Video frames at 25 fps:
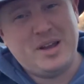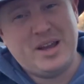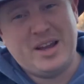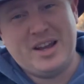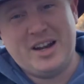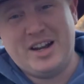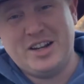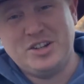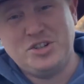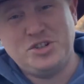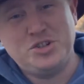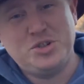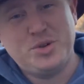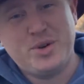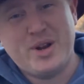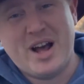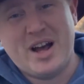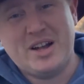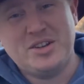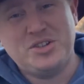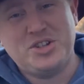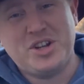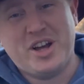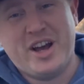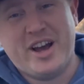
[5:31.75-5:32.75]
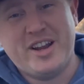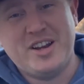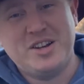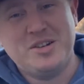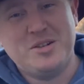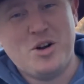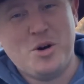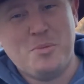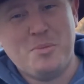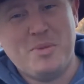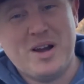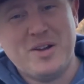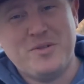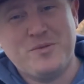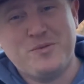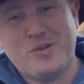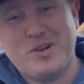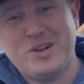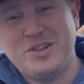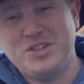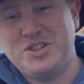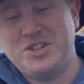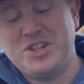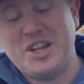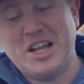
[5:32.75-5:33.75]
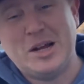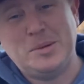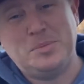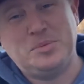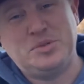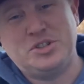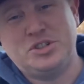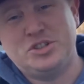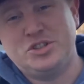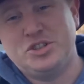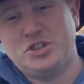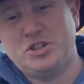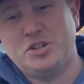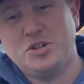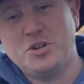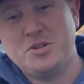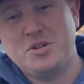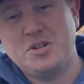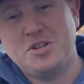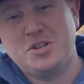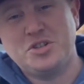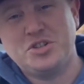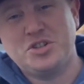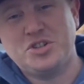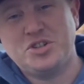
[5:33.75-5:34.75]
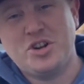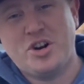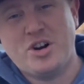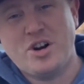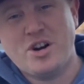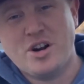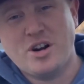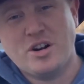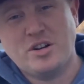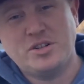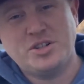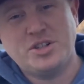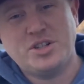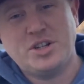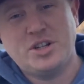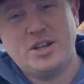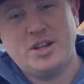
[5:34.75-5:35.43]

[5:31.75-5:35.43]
and I stood outside on my front steps and just looked at the stars,